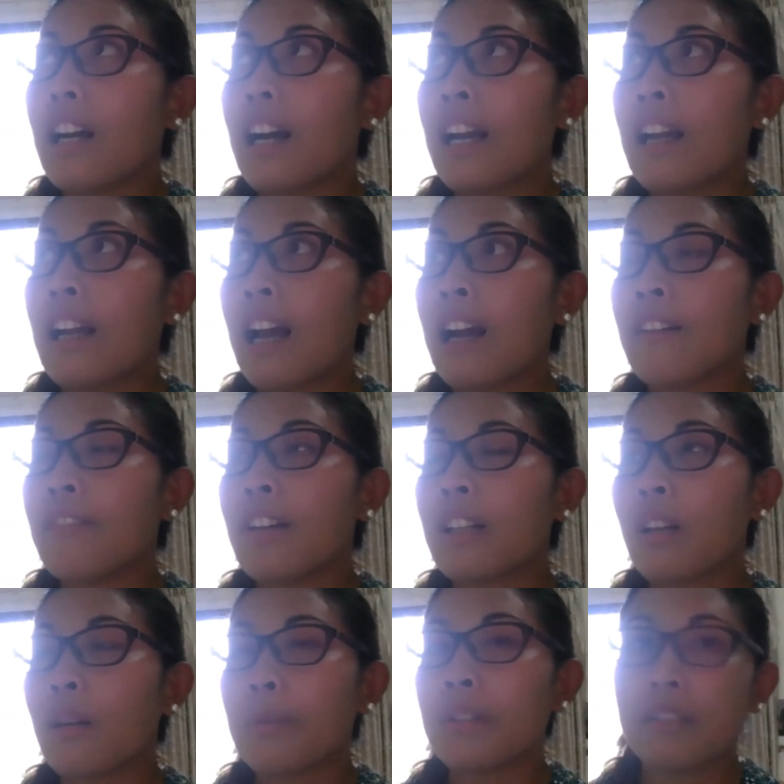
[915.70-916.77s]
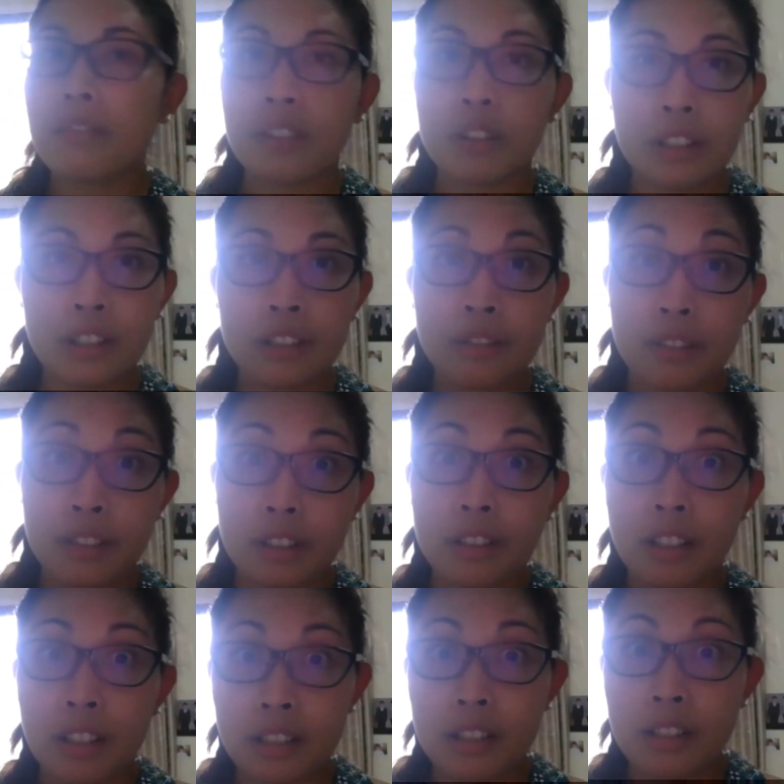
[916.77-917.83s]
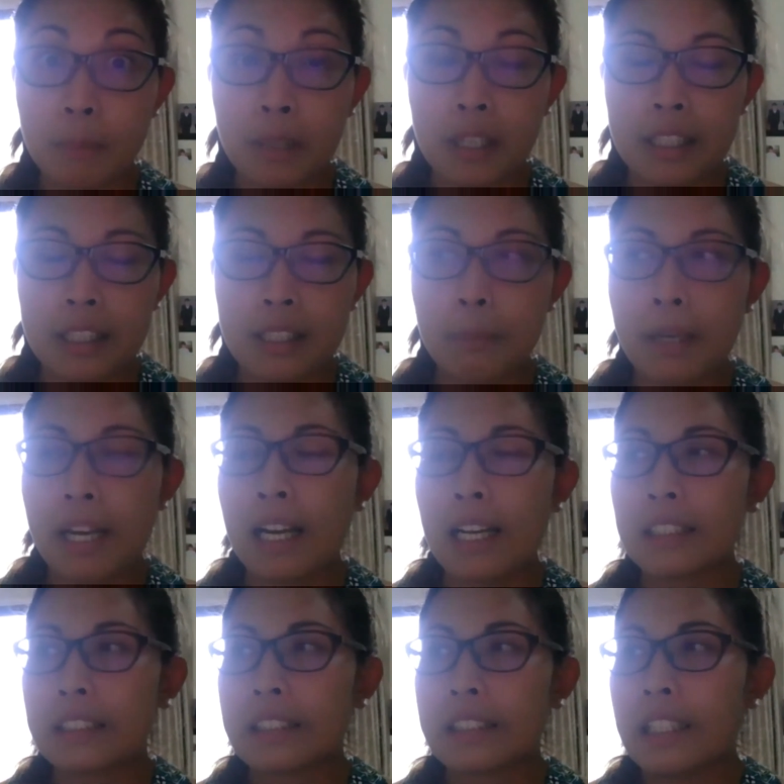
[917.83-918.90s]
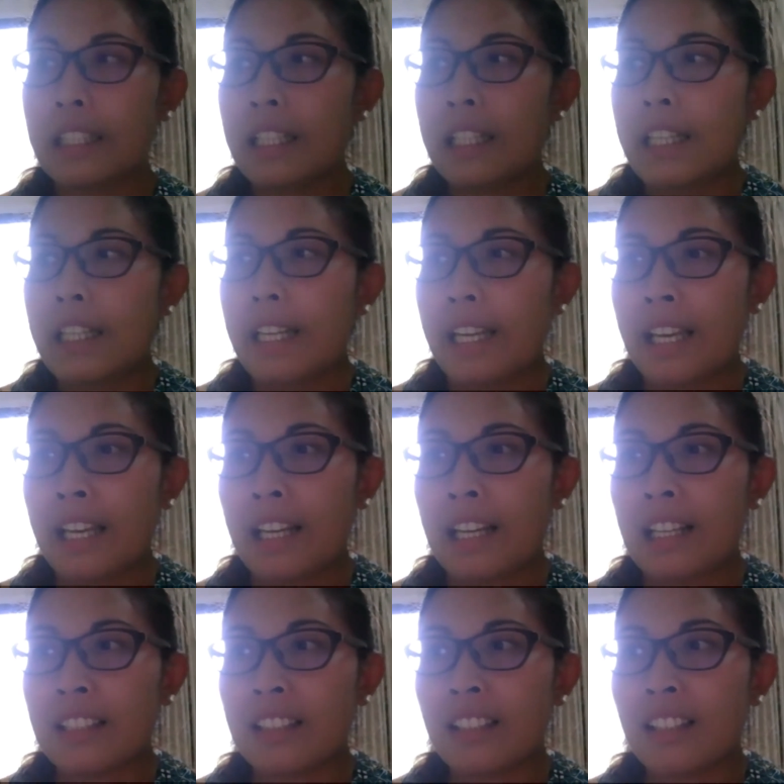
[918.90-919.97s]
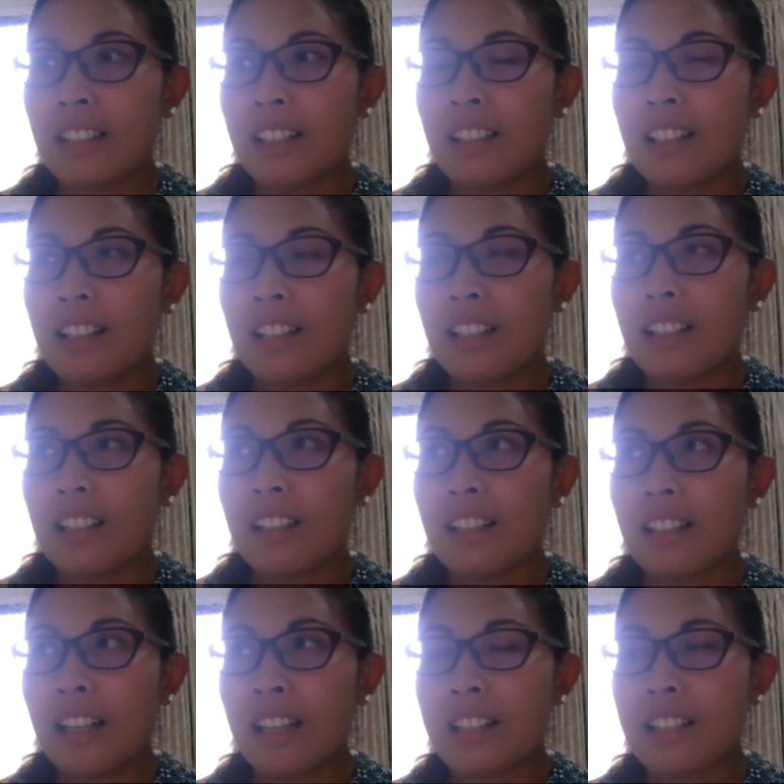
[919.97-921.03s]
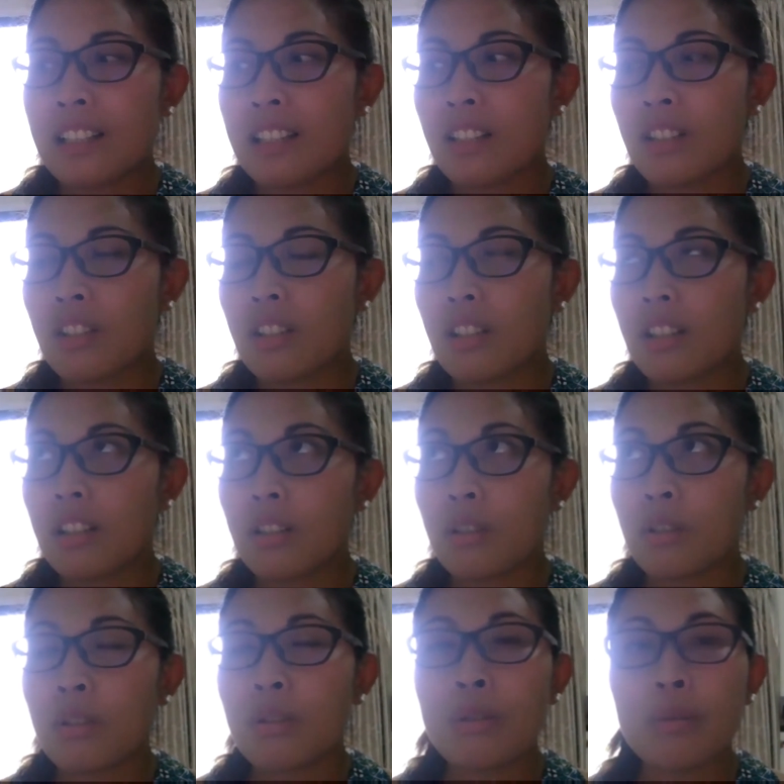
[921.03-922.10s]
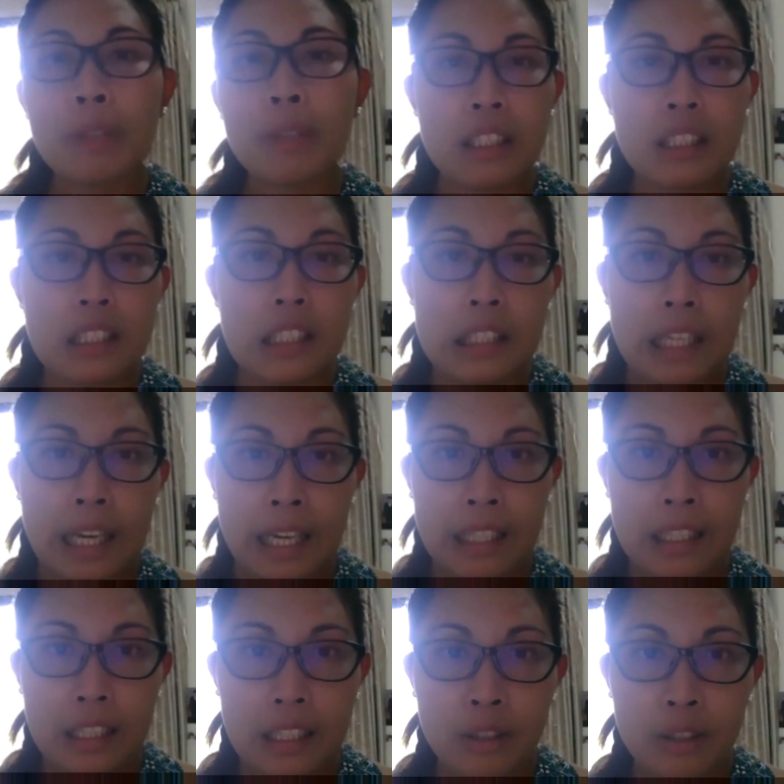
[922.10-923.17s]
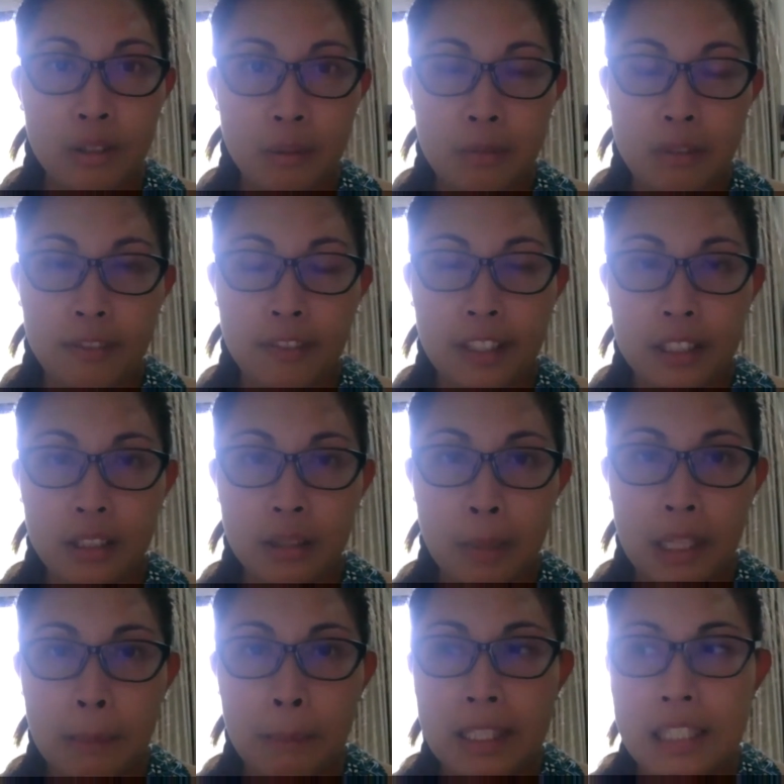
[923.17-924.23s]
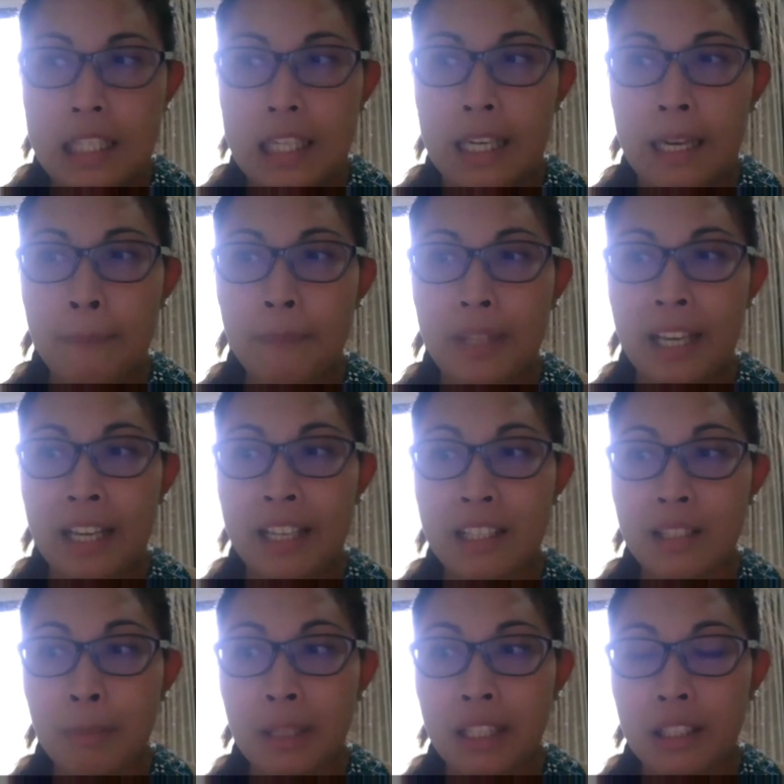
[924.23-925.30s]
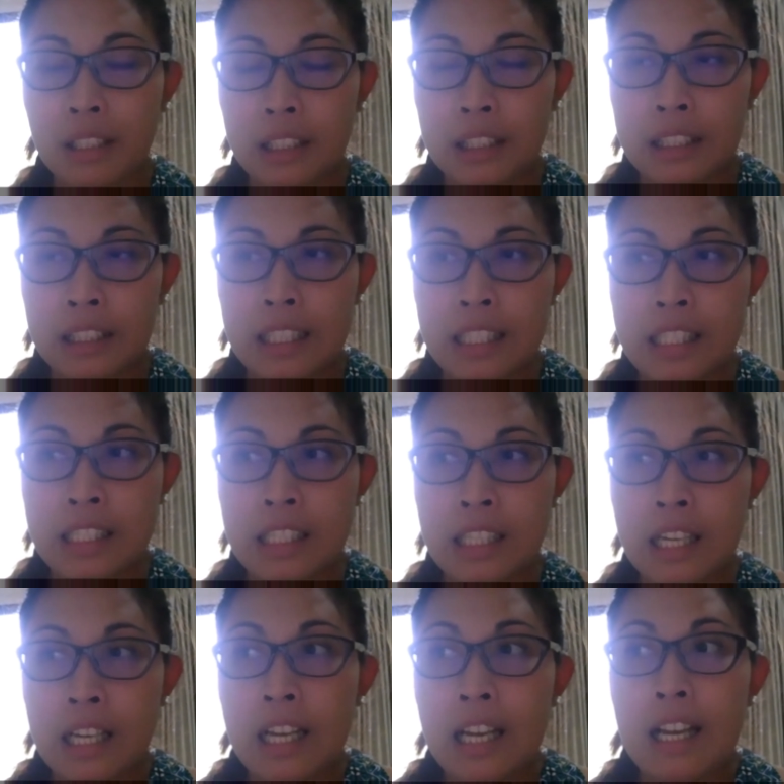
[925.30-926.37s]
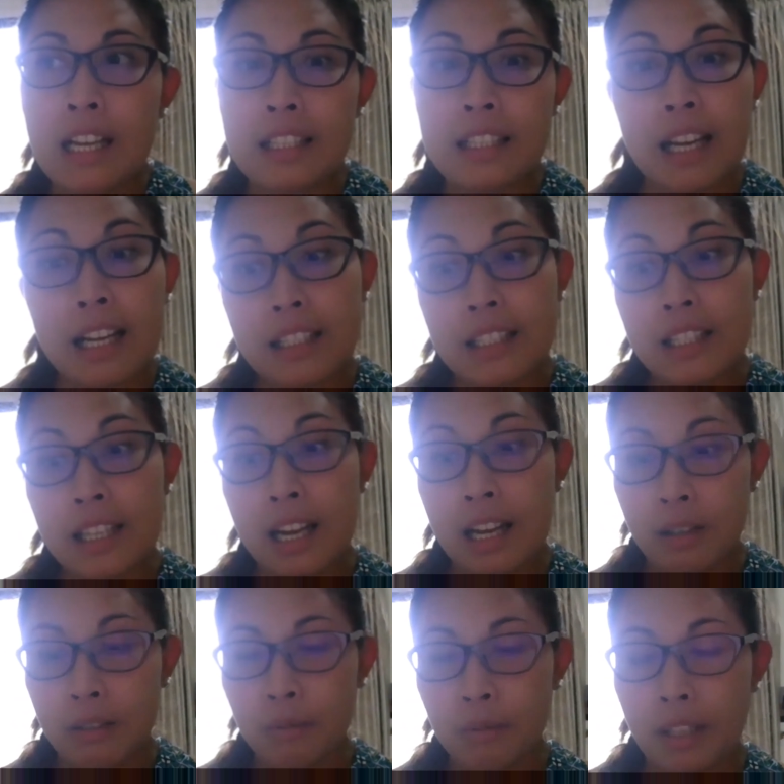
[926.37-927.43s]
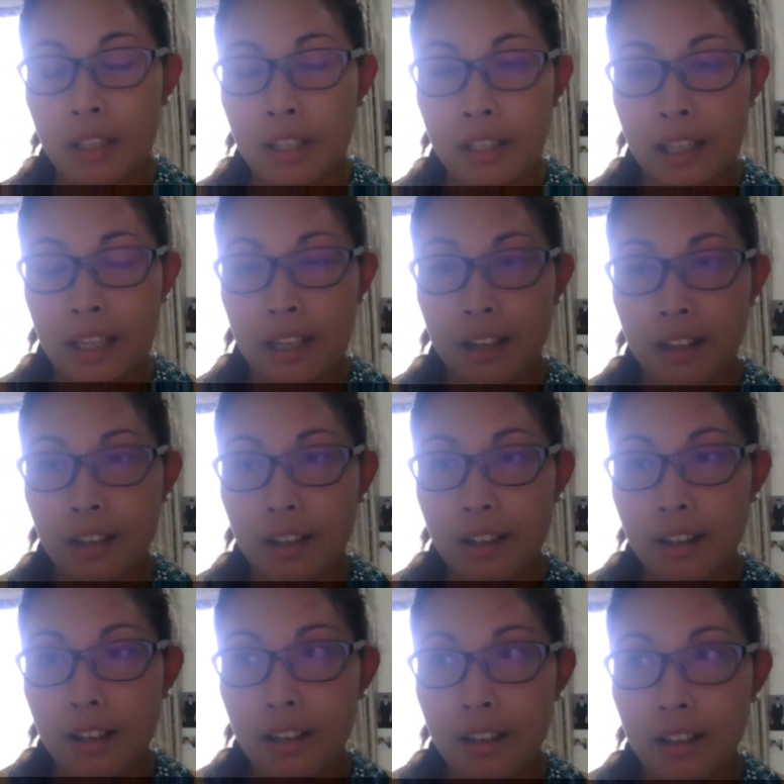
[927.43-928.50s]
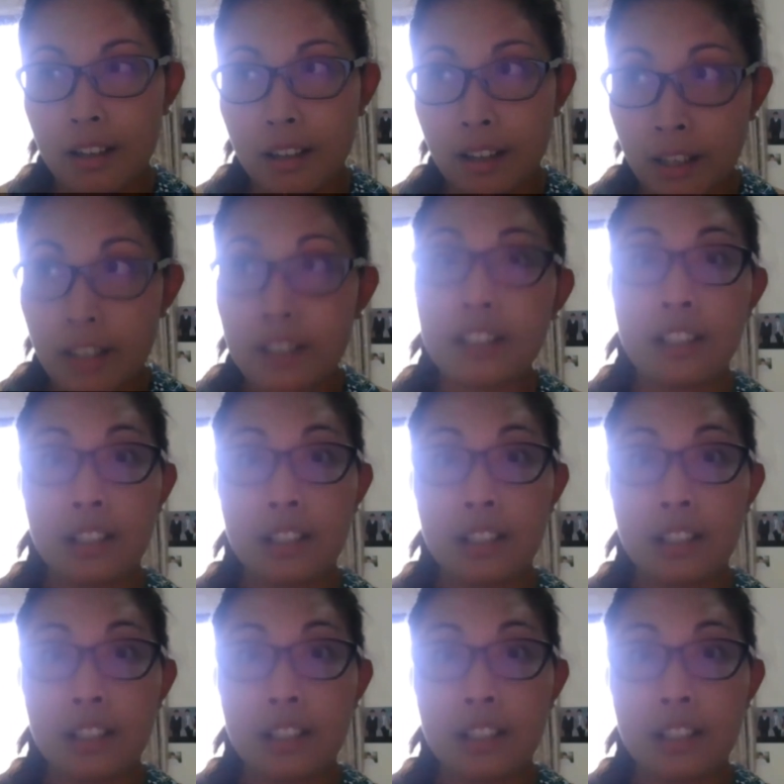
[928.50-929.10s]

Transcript: I have a couple of orders for customized bags, and it's 2 weeks delayed in terms of our commitment time, and it's because that town where they are